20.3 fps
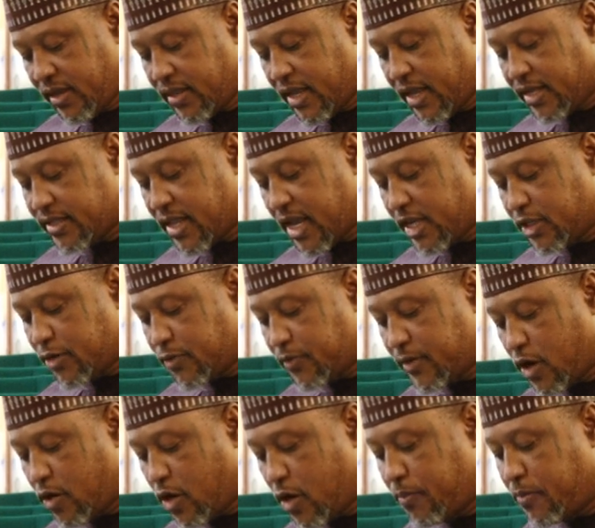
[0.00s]
the establishment
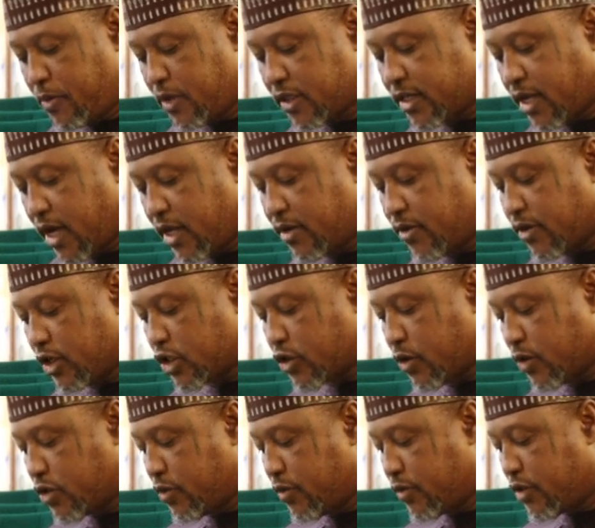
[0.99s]
of Fiscal
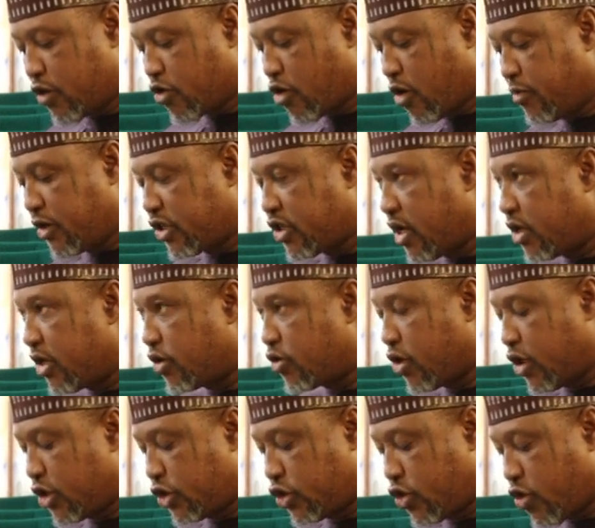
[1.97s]
Responsibility Commission
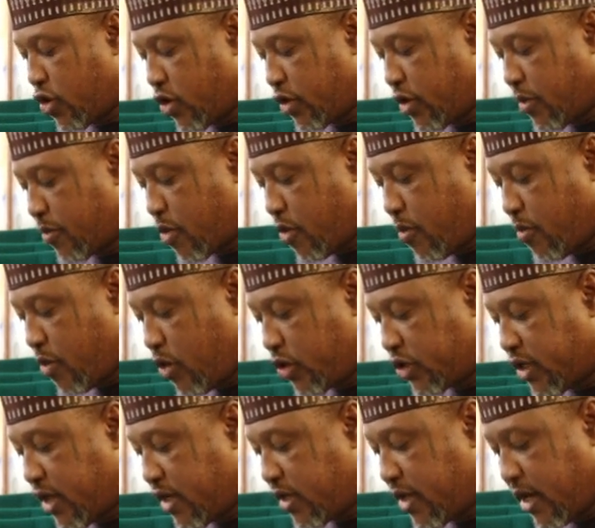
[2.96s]
to ensure the
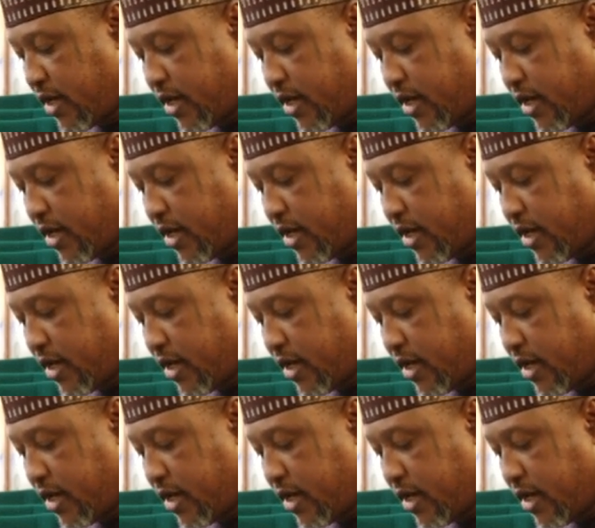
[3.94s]
promotion